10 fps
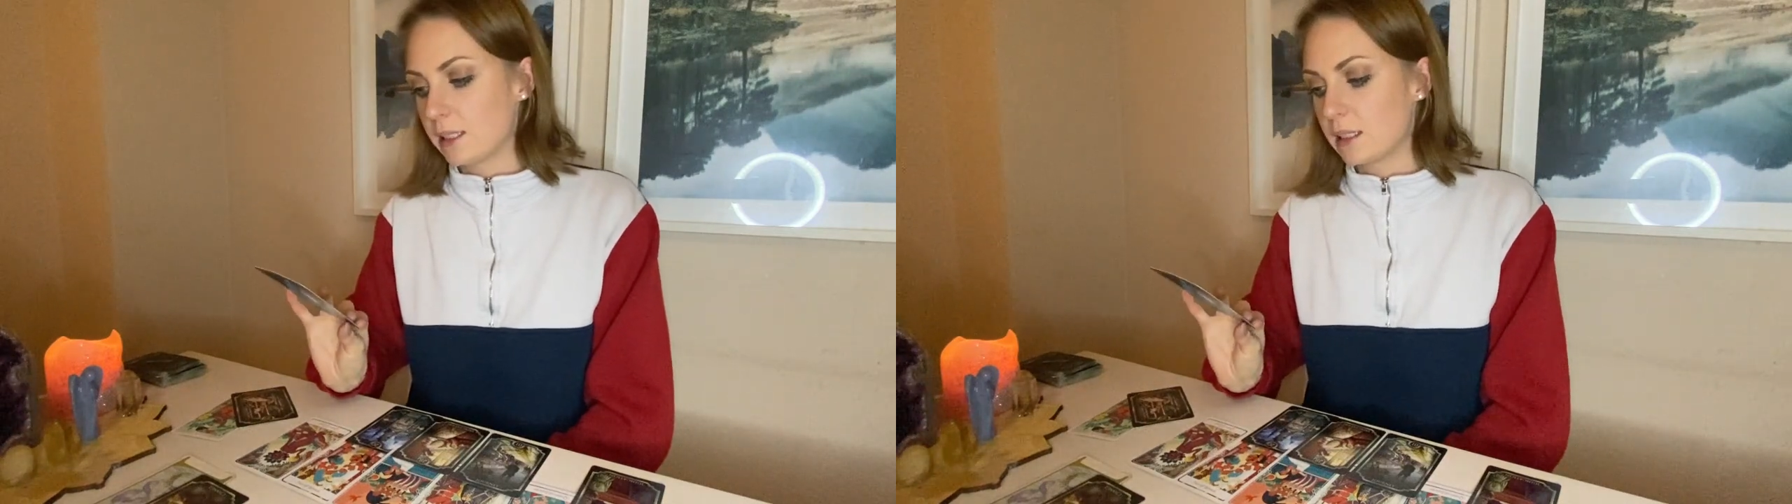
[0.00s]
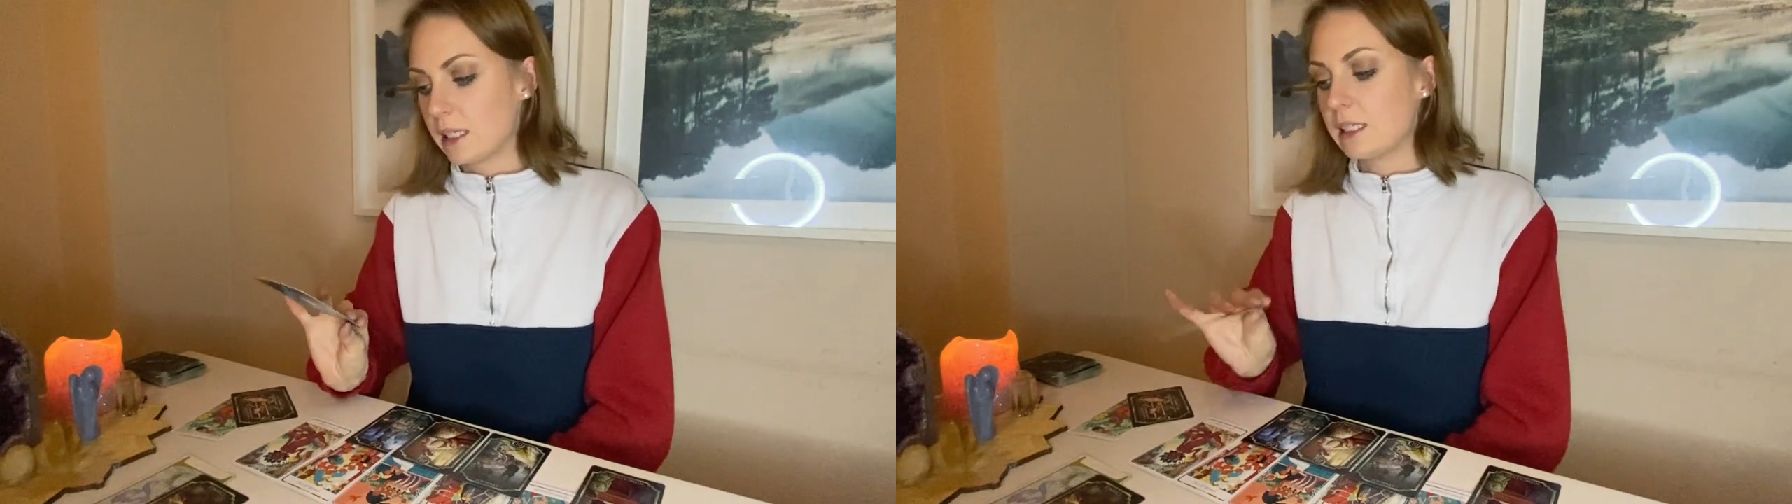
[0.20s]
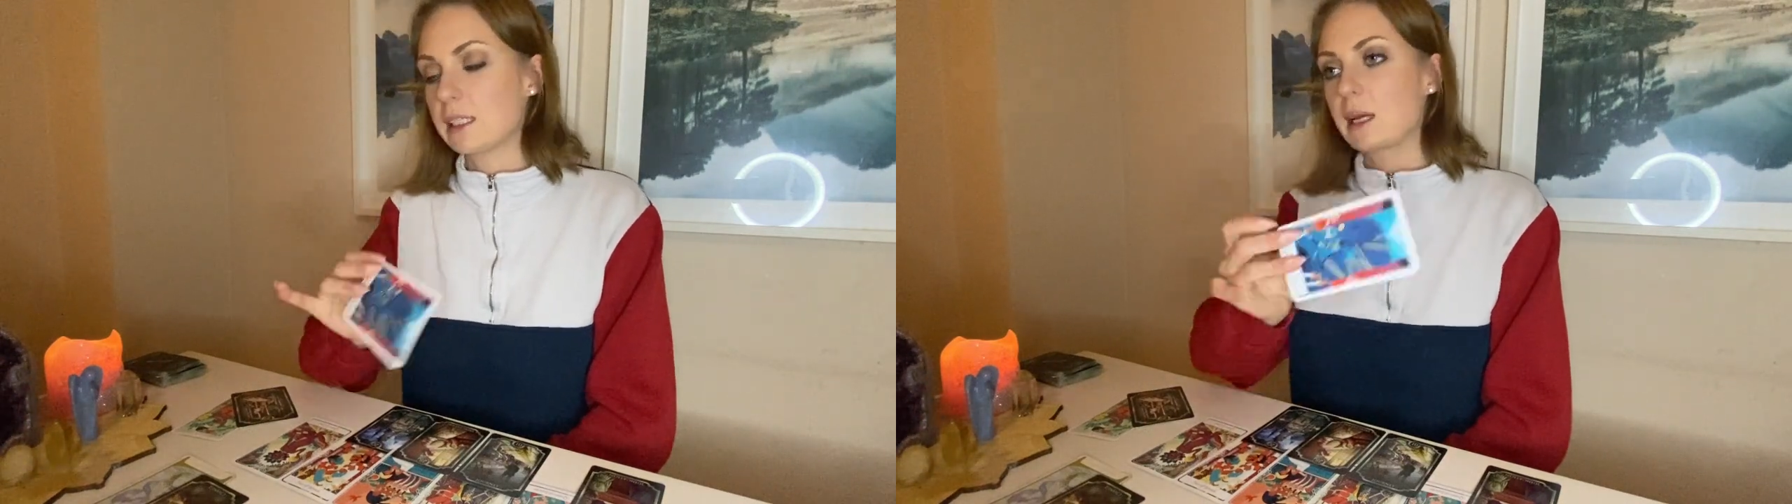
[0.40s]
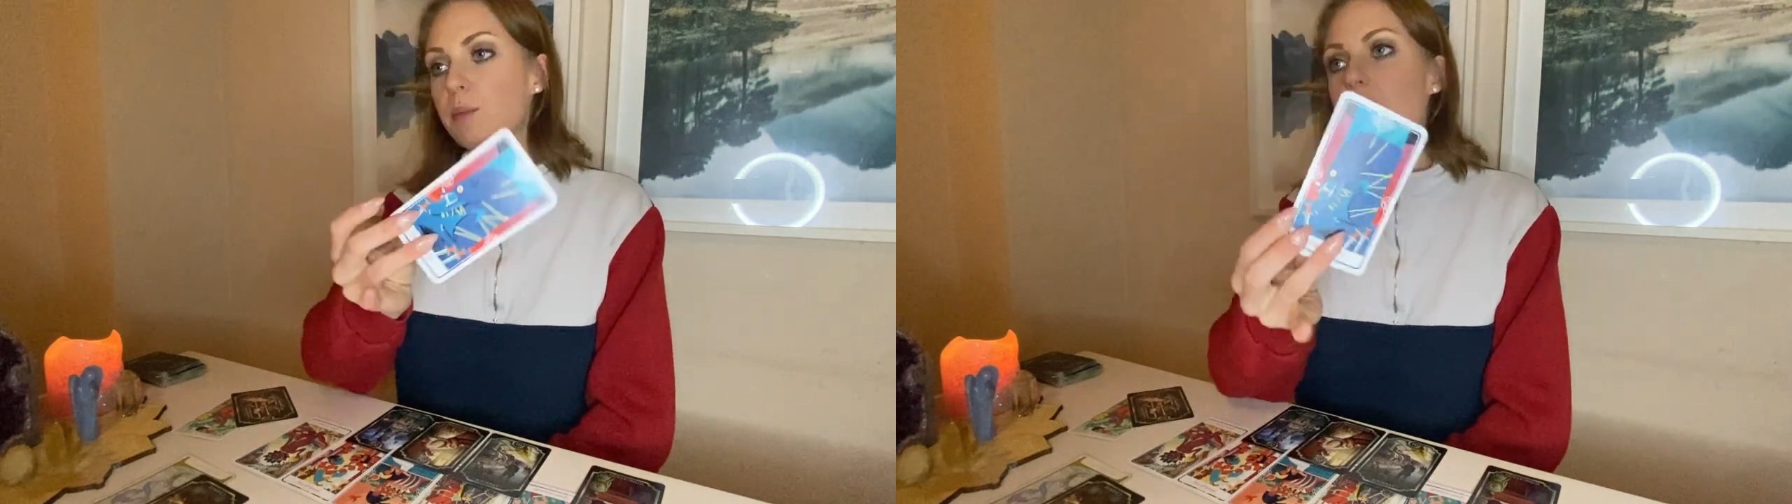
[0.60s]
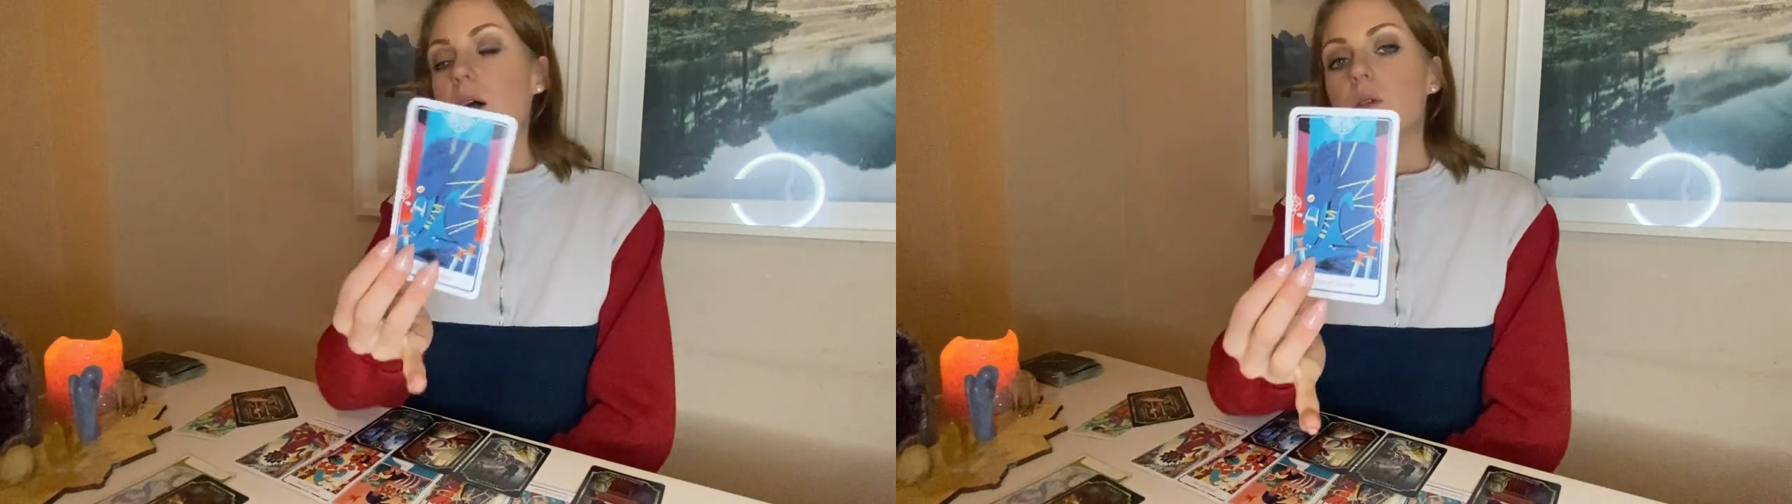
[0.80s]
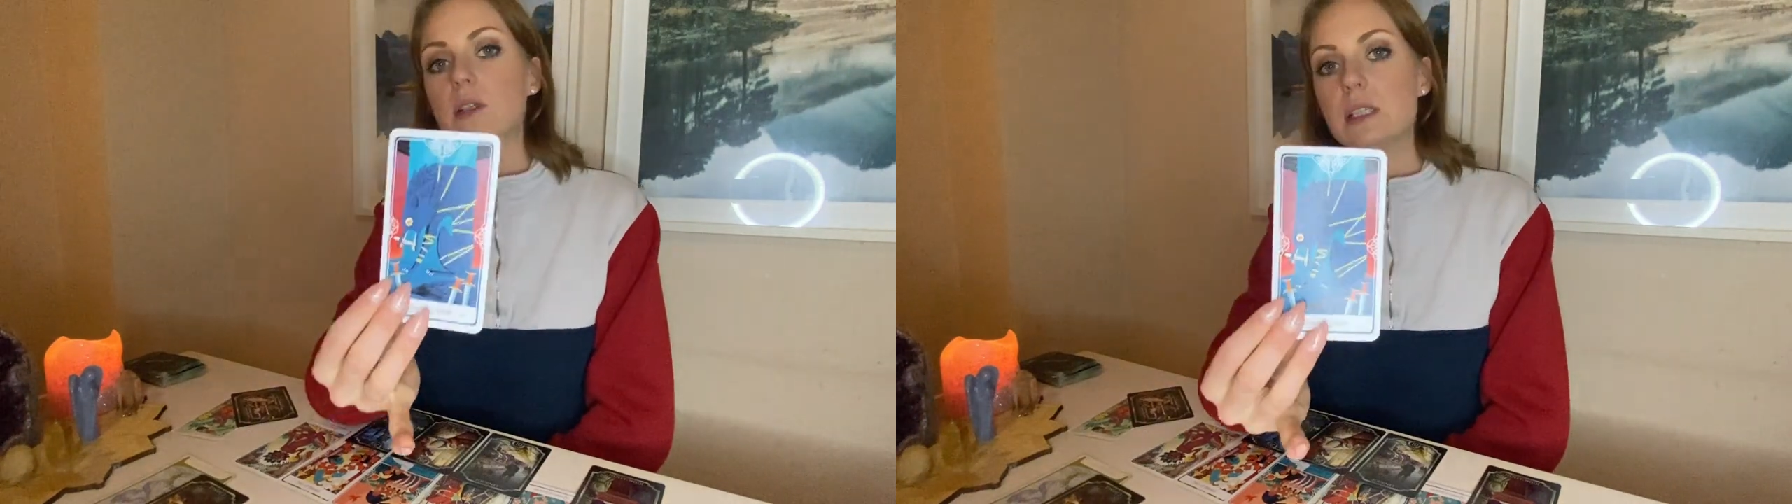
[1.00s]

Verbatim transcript: that he's like bound.